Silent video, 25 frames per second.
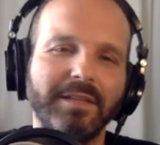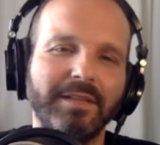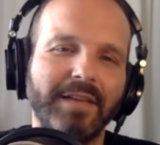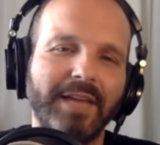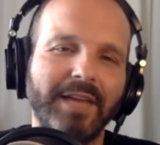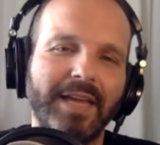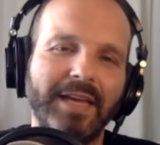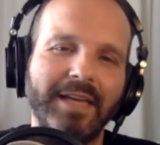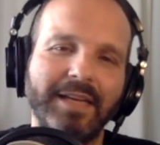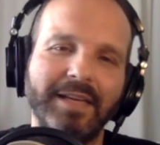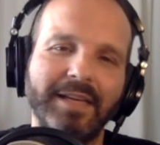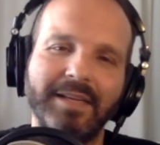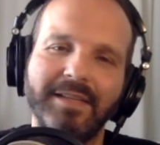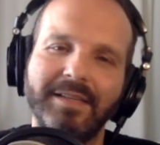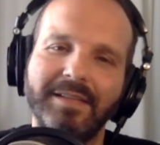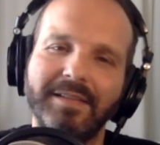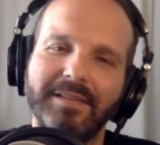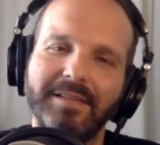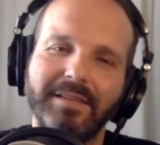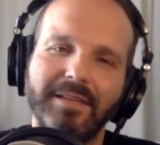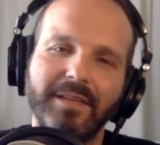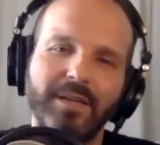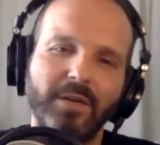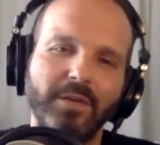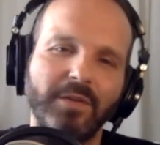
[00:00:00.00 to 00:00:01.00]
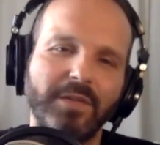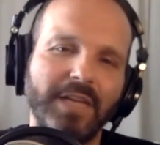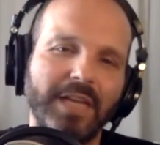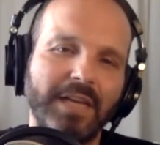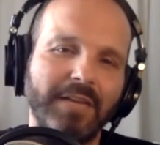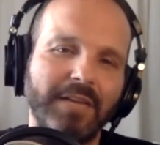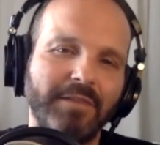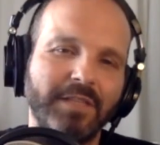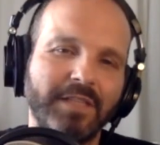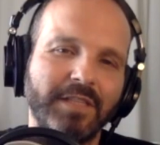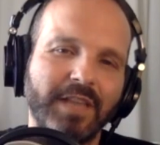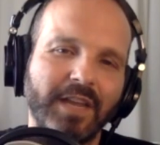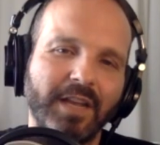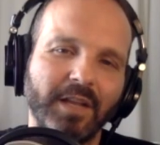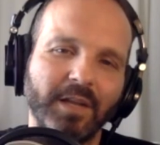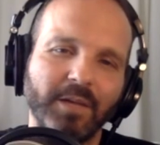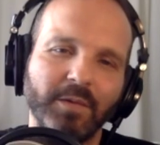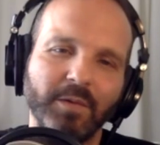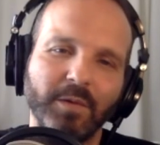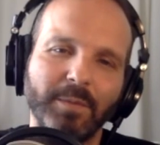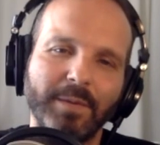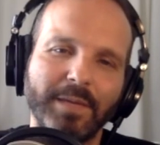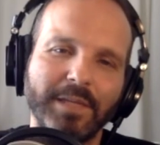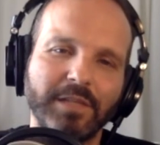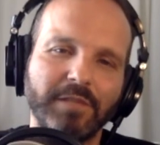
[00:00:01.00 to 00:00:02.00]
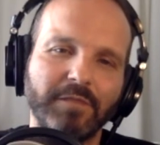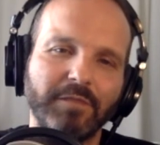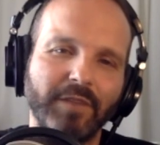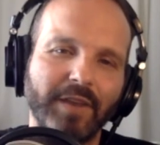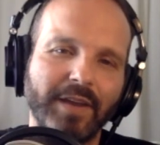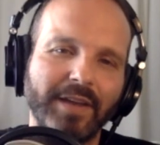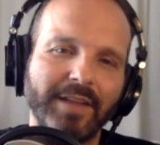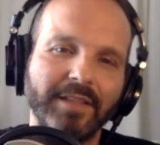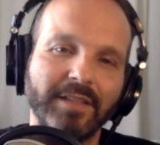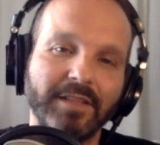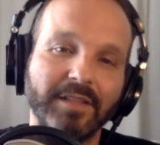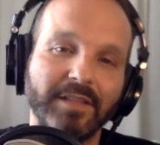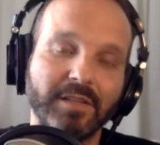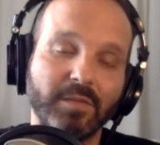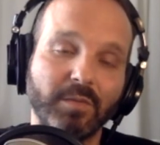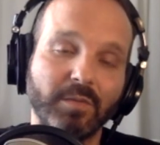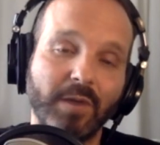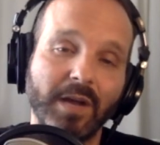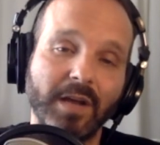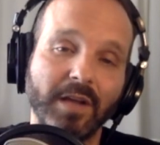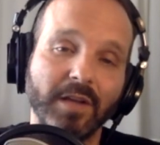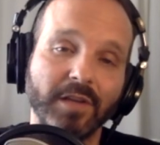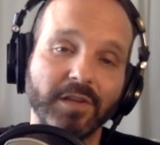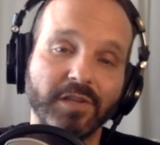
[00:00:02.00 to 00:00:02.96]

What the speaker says: And you know, Dave and Taylor were best friends as well.